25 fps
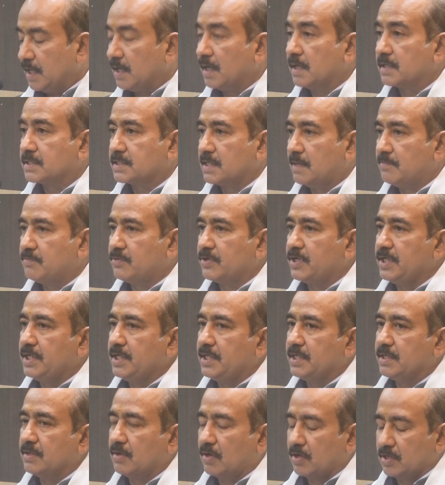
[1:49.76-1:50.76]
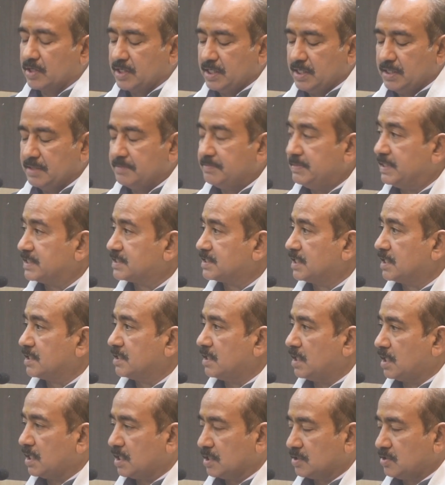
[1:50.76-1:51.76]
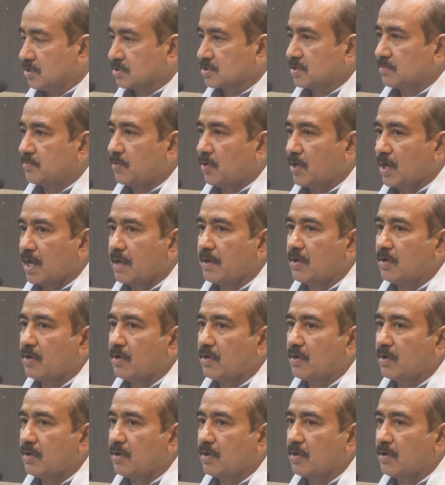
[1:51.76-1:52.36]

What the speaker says: somebody already, Dr. Bora